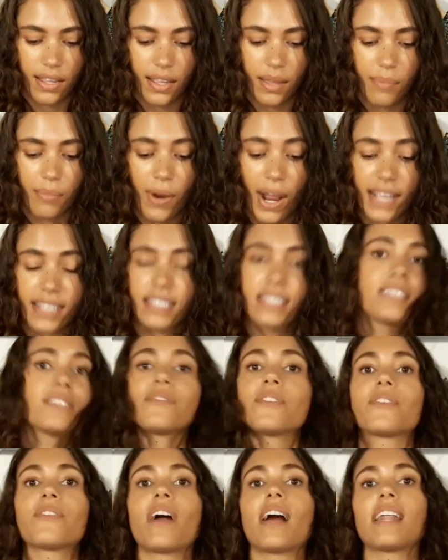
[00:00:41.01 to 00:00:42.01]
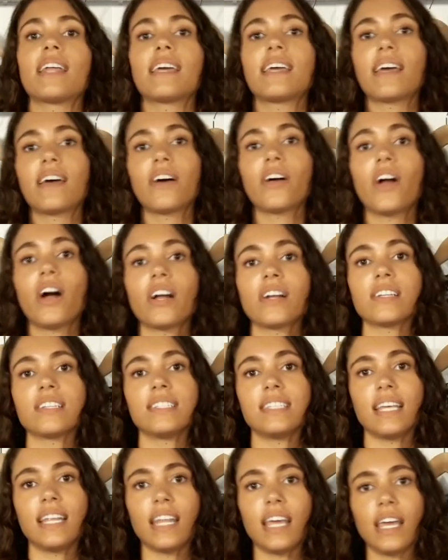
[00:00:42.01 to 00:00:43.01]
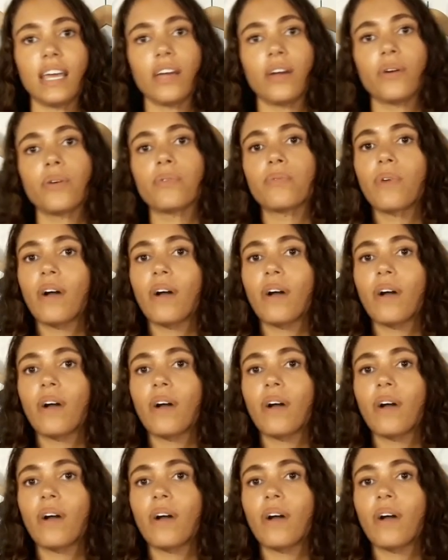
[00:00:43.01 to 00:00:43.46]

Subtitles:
Prices for Ranna Gill are sitting